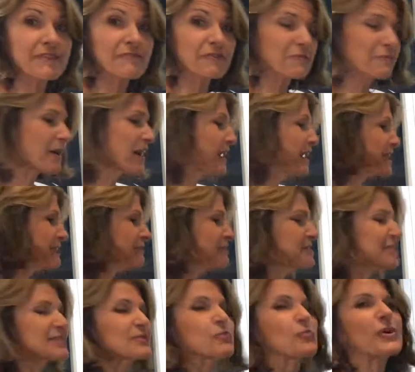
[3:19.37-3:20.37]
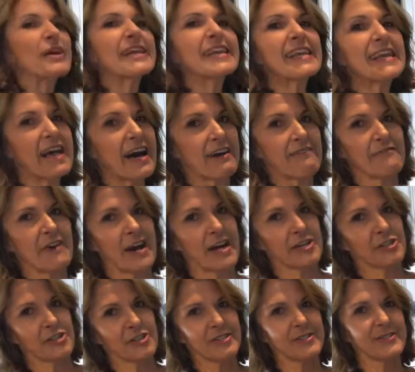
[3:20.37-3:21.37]
every part of this. We love
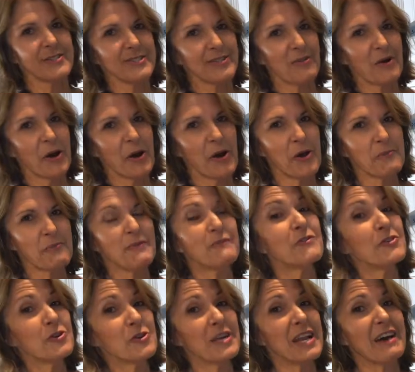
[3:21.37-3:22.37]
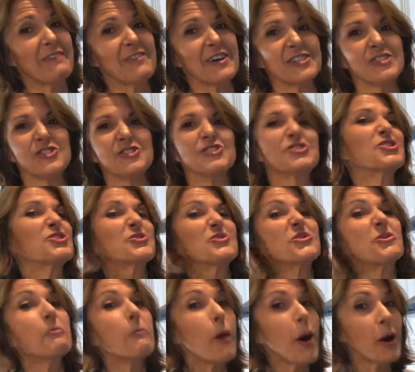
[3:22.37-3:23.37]
onions, so I hope if you love onion too,
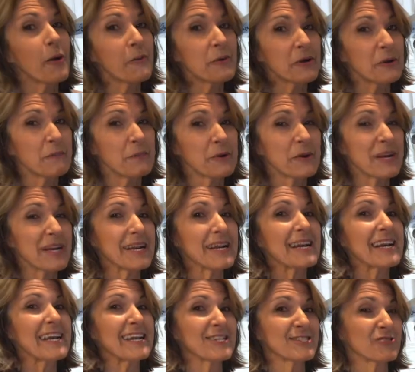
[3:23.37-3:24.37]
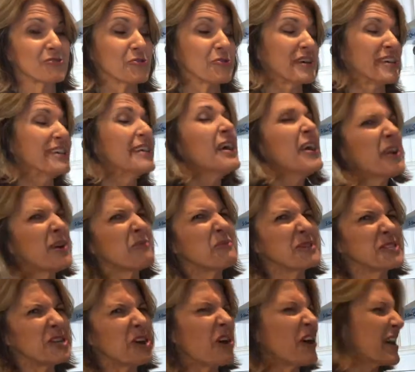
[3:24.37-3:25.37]
you might want to put a little extra in,
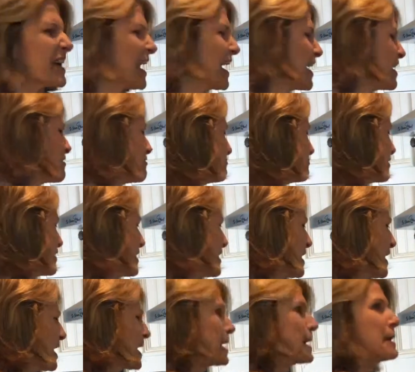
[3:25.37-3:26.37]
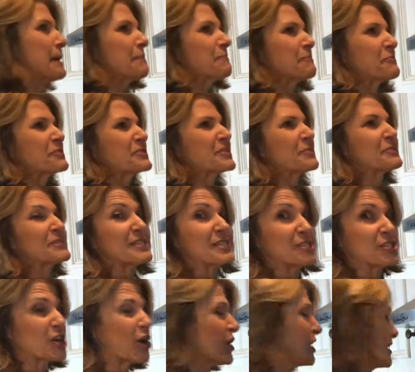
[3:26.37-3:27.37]
which I have, so it's
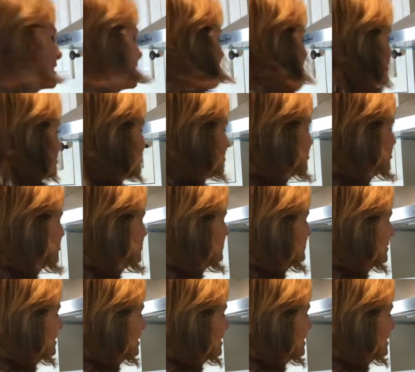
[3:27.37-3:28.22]
entirely up to you.